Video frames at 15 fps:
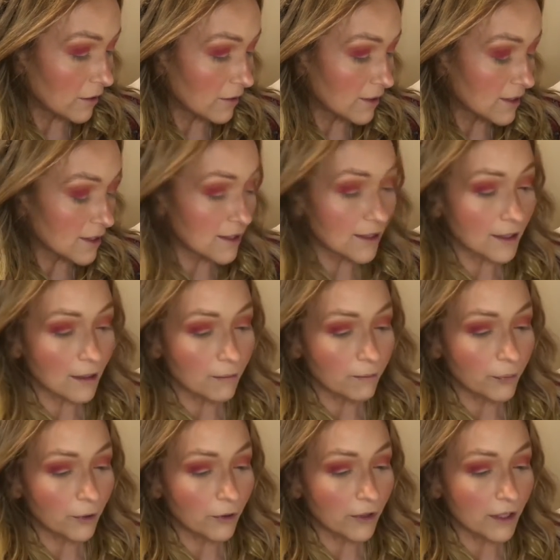This is like a
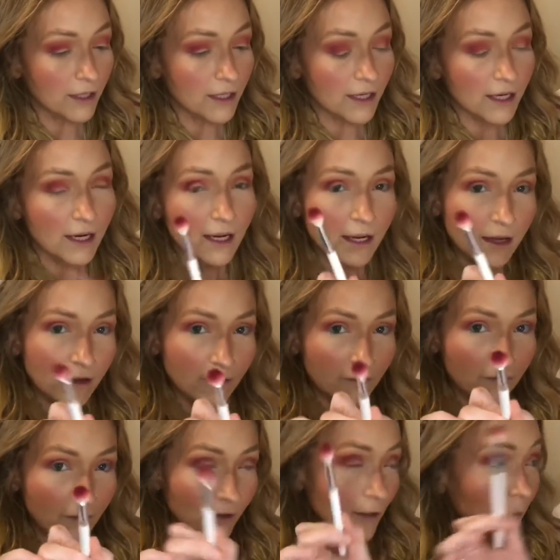burgundy,
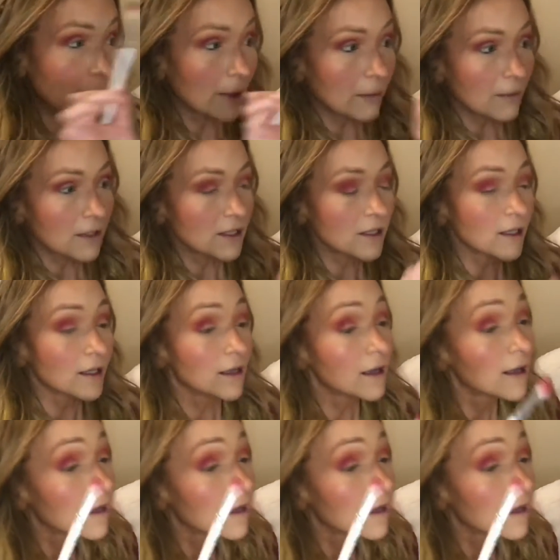very pigmented.